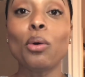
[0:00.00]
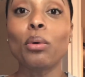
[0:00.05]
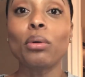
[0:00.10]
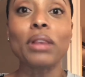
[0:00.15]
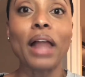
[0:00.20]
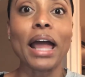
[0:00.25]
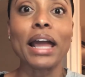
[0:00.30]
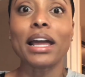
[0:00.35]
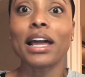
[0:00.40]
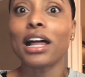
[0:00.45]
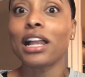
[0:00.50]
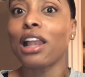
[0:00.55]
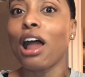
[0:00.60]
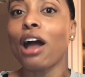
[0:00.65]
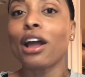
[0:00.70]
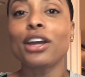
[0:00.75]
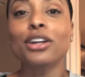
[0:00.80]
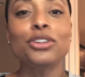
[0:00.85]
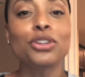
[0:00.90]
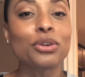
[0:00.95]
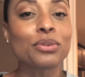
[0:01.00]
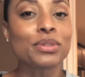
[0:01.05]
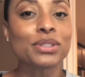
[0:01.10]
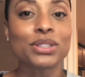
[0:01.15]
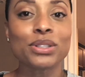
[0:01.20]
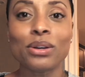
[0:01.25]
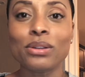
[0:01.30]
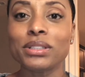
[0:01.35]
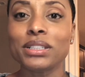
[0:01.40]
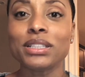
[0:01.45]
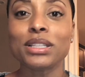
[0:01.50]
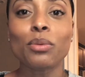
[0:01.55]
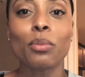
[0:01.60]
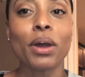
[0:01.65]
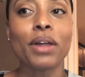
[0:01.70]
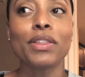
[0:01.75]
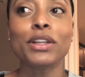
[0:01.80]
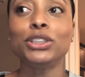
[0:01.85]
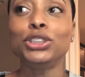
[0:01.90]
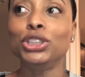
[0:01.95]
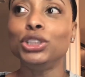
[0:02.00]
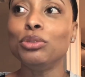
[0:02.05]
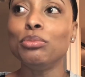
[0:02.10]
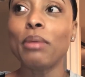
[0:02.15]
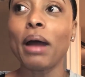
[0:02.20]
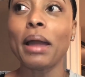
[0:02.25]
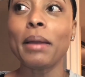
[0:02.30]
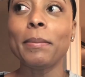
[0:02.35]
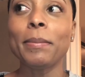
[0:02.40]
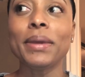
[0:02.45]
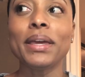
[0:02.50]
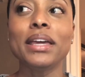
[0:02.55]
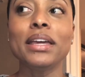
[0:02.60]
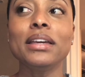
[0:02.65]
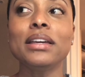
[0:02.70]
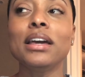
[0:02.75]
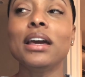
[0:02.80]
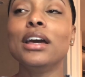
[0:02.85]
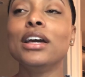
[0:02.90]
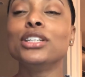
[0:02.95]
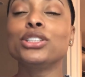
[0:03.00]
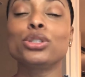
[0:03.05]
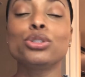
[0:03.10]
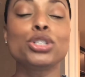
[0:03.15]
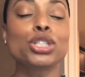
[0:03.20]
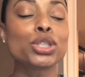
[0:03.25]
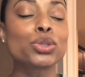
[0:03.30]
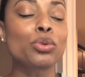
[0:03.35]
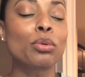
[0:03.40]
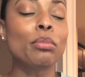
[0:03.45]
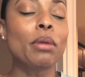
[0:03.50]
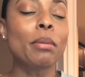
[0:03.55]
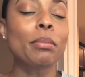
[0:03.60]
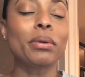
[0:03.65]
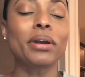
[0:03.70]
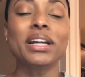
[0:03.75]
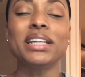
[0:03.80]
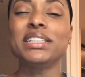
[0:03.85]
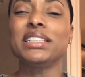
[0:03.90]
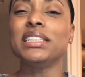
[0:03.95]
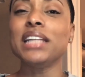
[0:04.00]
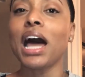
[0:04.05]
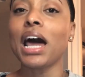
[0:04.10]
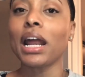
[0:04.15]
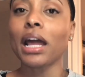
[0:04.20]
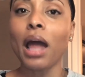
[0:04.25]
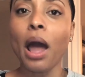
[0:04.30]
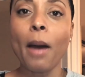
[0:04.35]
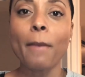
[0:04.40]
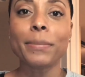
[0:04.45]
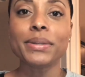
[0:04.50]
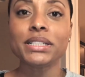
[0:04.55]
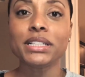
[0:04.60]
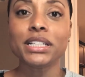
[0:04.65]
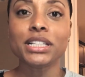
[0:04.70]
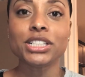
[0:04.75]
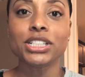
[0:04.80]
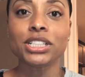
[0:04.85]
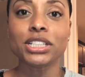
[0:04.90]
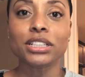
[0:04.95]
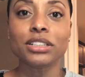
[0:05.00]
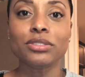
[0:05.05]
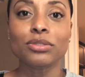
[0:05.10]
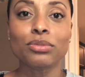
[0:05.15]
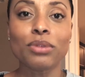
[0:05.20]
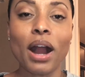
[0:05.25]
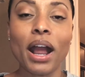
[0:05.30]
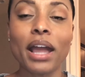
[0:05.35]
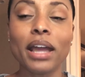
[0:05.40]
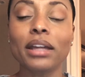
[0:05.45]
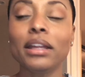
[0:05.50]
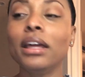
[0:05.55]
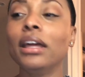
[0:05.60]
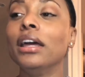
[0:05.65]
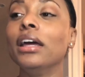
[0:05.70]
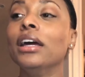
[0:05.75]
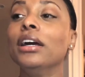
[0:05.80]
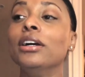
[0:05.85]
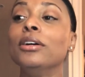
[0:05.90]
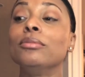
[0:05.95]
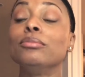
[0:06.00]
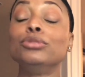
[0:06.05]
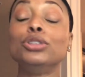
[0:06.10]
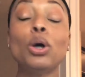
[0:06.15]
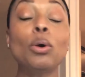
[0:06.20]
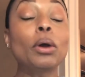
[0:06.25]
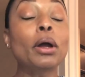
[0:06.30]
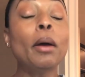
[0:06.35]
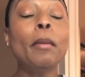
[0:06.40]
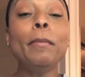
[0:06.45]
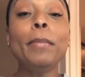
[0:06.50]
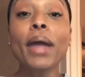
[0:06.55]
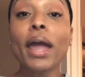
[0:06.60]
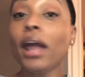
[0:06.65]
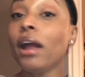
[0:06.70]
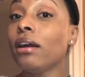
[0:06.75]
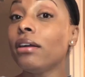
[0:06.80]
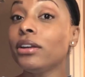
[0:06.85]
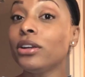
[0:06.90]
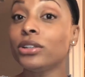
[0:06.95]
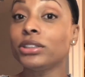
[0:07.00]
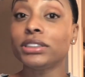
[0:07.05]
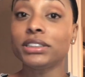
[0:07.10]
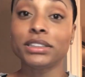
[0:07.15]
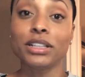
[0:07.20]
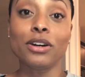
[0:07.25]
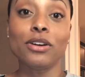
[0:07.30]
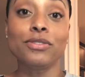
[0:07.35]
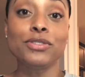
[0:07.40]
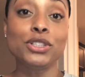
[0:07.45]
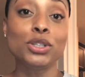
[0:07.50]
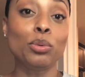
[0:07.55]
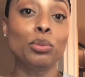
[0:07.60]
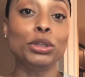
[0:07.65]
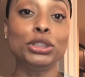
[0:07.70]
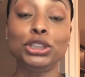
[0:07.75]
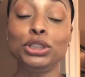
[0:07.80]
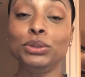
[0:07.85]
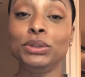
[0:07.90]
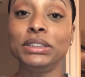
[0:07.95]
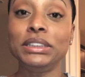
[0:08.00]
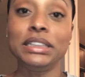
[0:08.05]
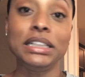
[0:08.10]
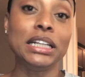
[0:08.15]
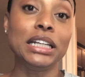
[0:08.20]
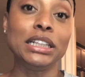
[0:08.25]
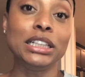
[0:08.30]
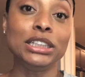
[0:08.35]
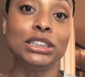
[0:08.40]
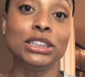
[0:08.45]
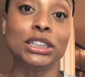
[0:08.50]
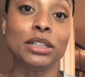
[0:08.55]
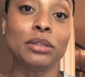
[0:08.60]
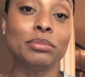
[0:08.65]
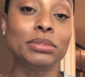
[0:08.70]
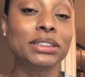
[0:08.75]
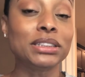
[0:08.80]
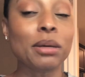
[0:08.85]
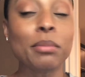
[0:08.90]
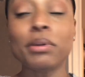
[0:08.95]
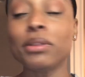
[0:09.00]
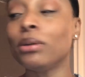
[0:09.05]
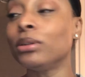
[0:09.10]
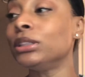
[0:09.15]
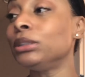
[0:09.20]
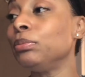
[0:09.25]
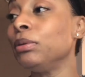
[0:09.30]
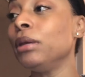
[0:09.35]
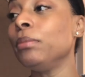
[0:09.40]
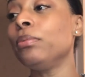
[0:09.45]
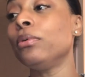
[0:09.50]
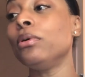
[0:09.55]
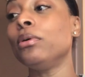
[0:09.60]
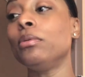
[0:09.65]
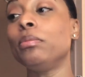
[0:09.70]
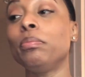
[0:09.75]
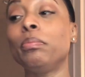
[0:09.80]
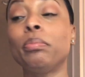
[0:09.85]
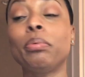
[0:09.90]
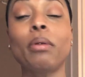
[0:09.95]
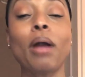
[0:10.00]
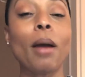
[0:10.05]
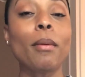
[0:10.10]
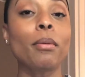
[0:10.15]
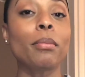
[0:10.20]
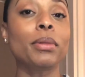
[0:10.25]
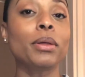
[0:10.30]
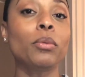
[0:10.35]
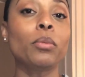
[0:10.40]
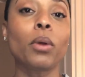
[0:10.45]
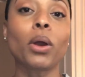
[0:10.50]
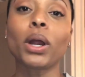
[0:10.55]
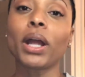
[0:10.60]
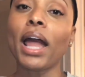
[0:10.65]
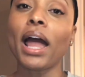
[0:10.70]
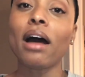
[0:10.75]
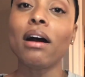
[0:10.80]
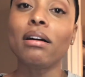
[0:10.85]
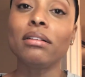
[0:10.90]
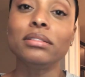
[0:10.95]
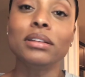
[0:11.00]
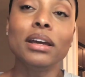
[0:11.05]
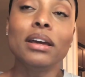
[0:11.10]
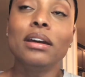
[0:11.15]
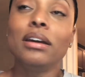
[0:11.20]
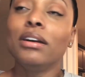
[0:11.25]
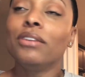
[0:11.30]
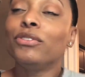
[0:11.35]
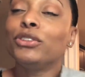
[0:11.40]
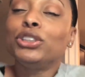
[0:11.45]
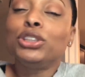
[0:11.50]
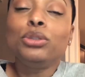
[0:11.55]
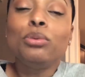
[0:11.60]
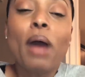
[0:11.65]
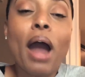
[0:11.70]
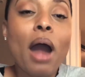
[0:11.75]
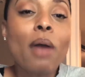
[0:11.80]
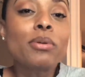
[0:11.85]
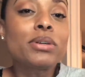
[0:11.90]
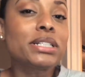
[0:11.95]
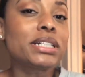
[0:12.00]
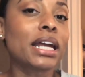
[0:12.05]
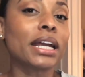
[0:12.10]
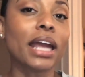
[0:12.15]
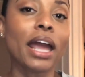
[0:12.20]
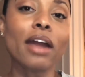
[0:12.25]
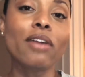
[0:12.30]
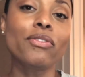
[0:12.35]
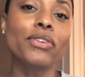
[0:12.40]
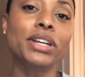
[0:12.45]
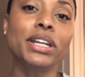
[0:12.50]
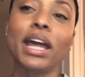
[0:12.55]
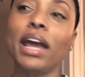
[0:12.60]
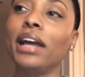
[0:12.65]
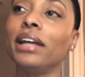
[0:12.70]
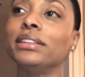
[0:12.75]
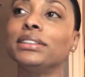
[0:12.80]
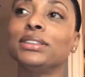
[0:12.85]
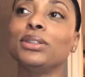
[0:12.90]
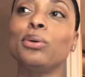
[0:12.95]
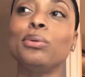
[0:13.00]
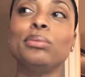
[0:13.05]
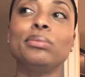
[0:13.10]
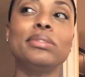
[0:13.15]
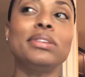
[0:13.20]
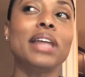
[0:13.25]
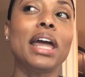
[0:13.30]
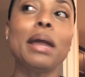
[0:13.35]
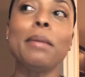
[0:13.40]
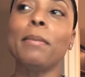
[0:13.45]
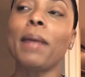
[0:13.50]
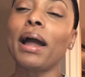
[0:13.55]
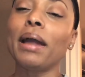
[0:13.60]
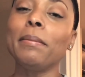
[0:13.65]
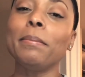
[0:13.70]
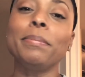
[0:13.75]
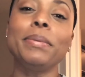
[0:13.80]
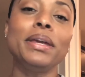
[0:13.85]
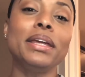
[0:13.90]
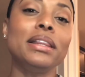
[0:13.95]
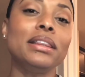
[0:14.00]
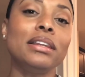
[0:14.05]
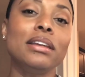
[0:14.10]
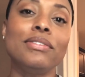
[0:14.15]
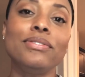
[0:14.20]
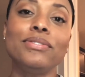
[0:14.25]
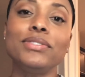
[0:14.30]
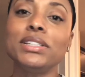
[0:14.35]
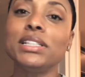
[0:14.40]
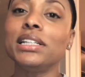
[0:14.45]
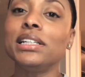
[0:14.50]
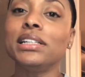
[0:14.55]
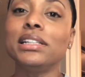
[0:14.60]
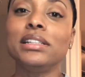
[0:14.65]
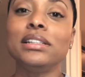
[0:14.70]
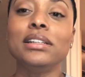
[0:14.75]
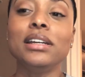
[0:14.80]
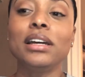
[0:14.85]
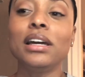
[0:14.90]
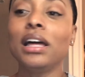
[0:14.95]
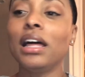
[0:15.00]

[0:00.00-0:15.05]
like clocking your results the way that you might be. So just remember, it's not a competition, right? Don't compare yourself to what you see in the gym. Some of those people probably work out for 2 hours like every day. So they might be lifting